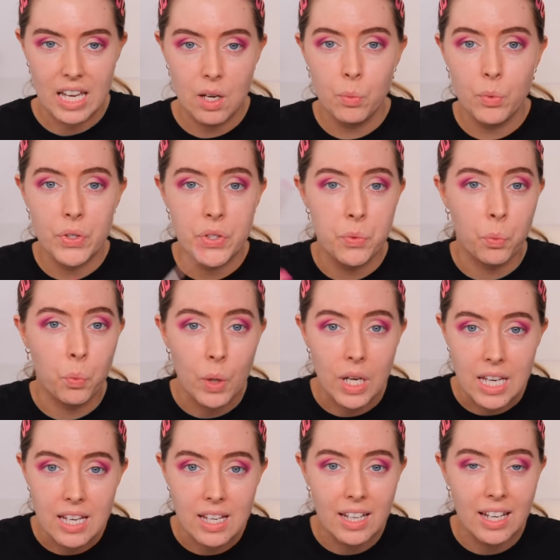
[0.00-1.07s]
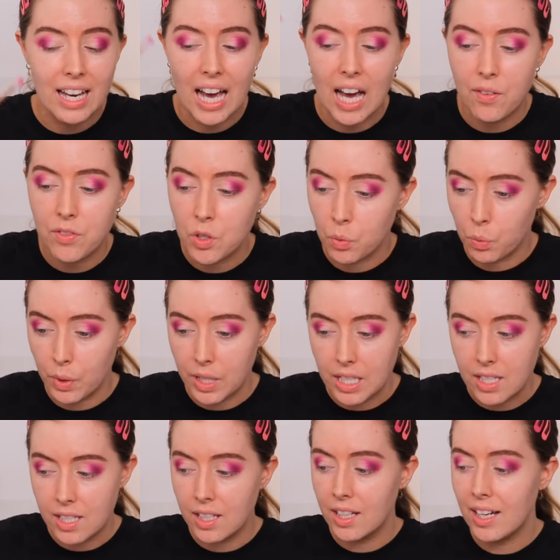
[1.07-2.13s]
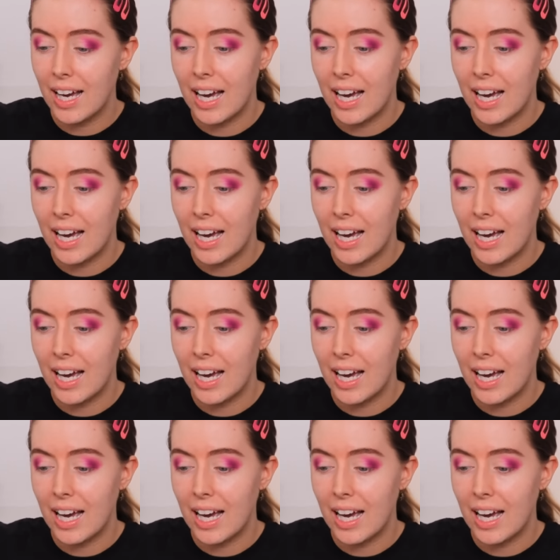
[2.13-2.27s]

It was week after week